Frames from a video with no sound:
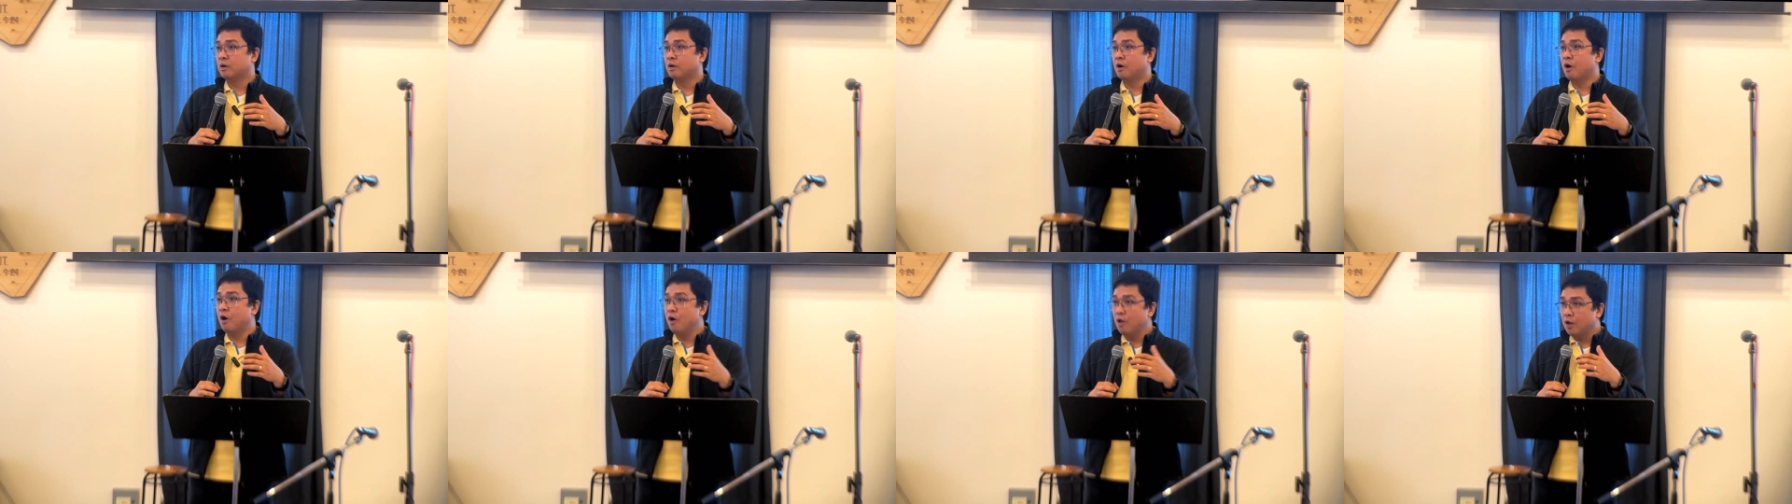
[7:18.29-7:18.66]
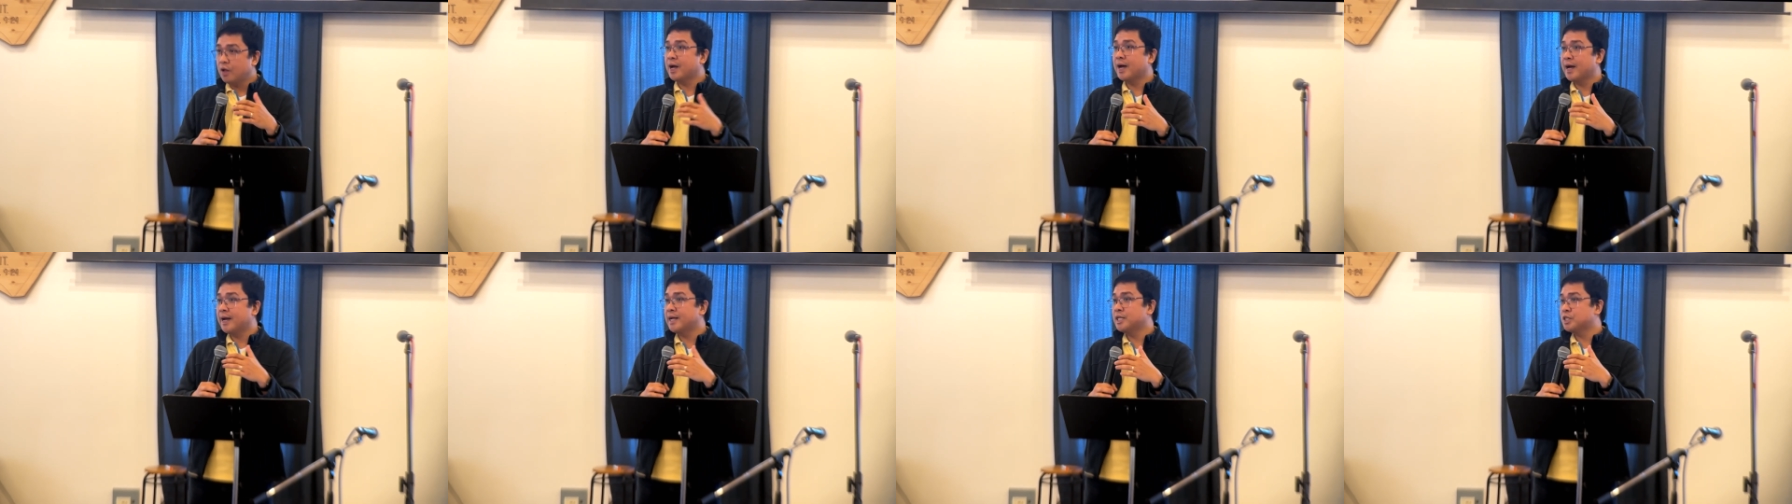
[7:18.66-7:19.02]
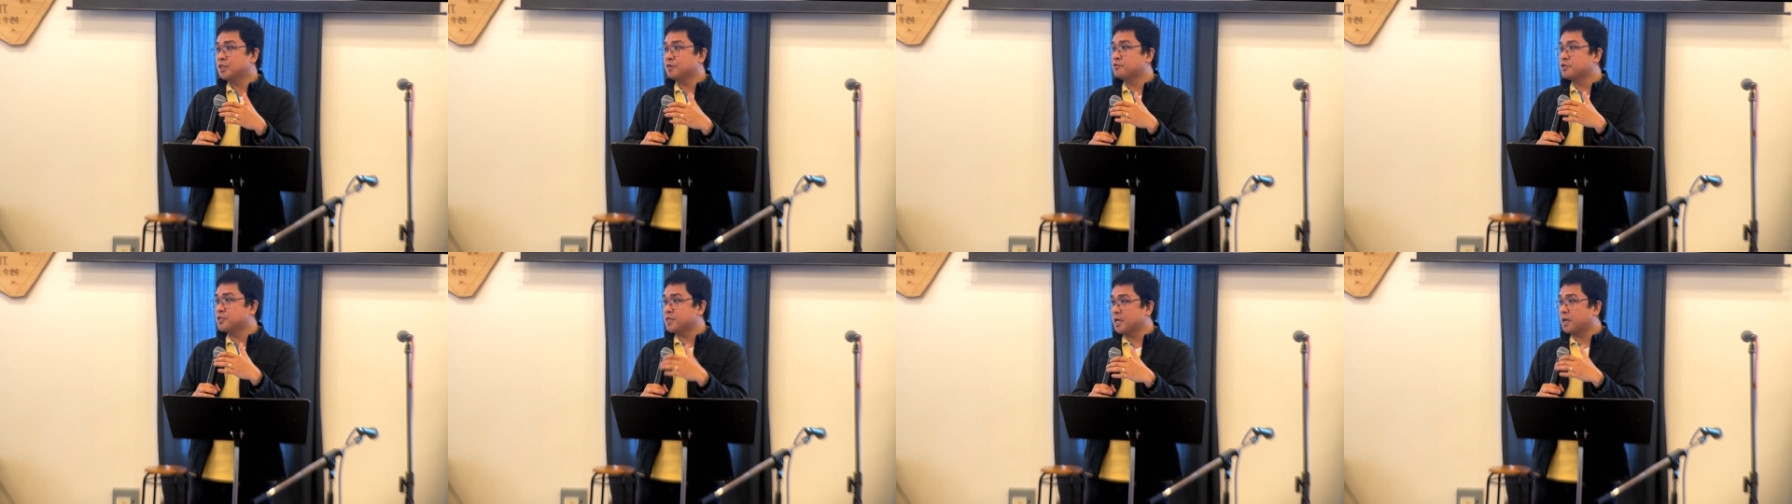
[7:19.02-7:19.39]
all kinds
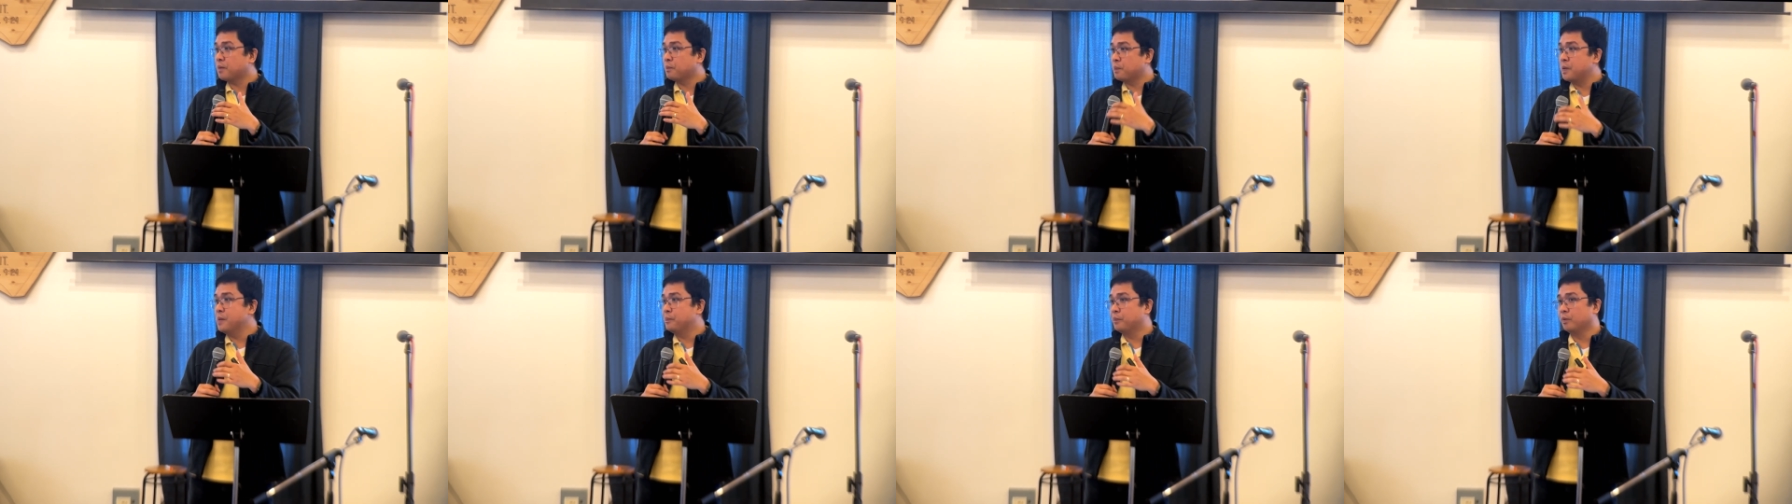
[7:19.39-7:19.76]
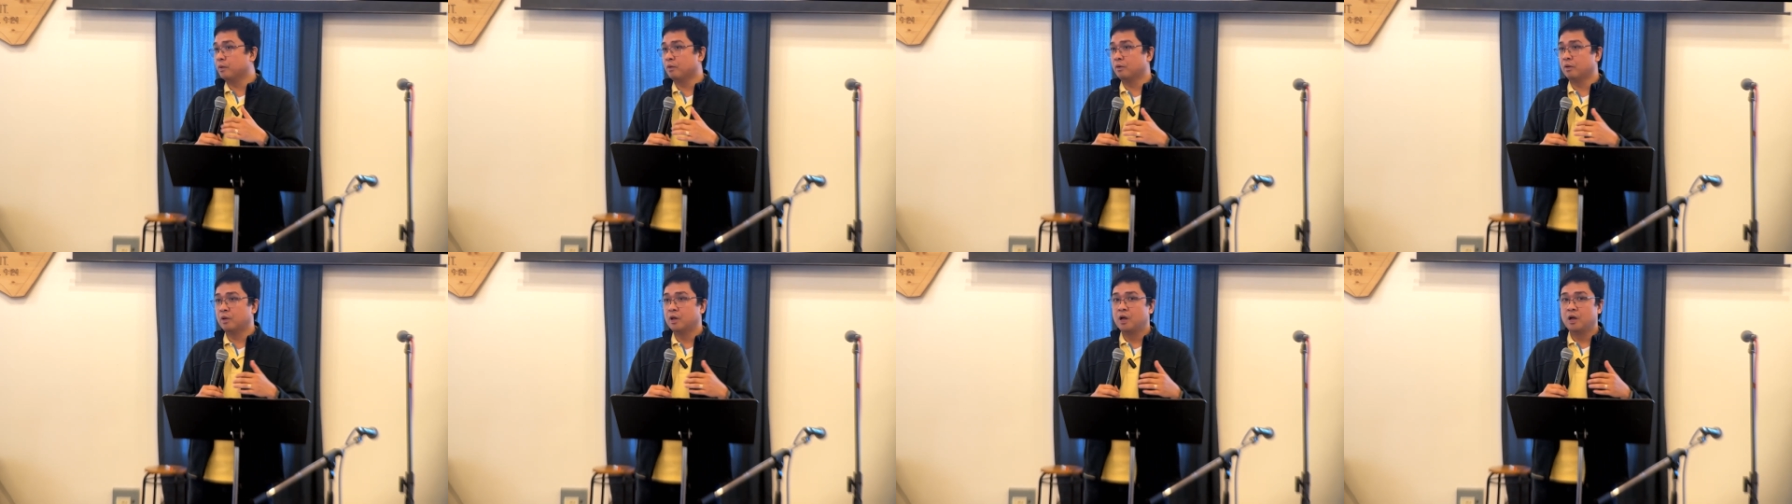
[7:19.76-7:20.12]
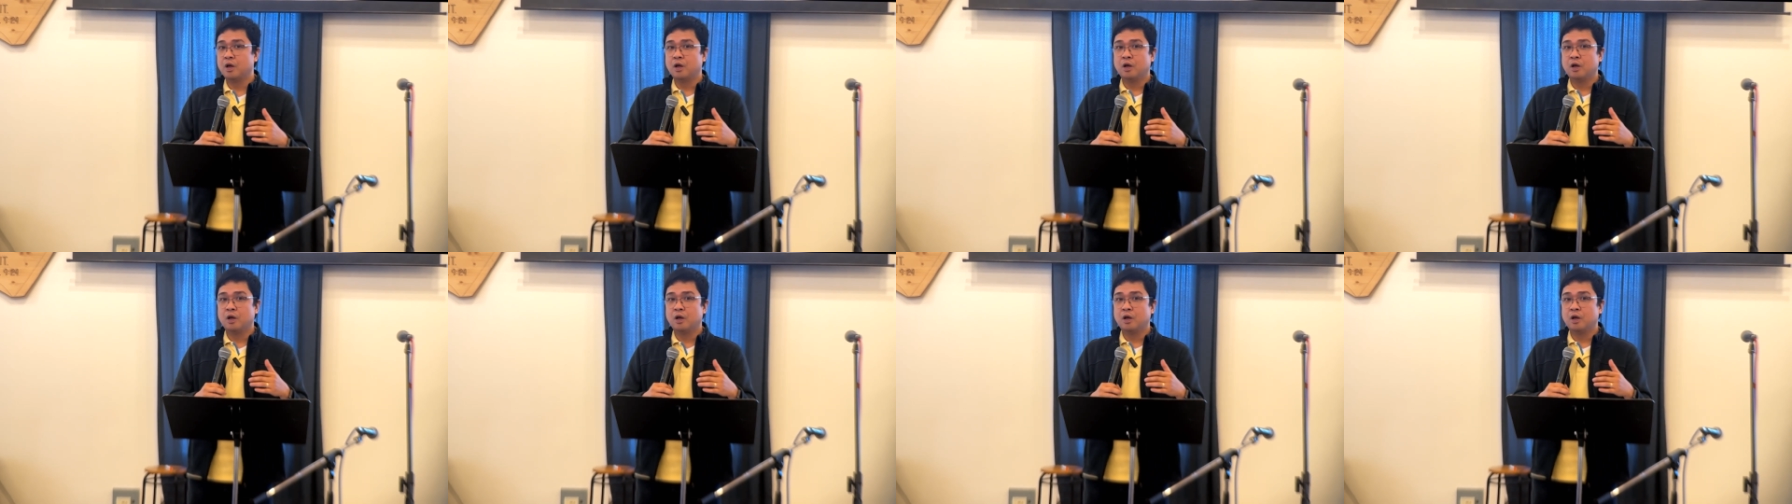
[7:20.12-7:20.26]
of sick people,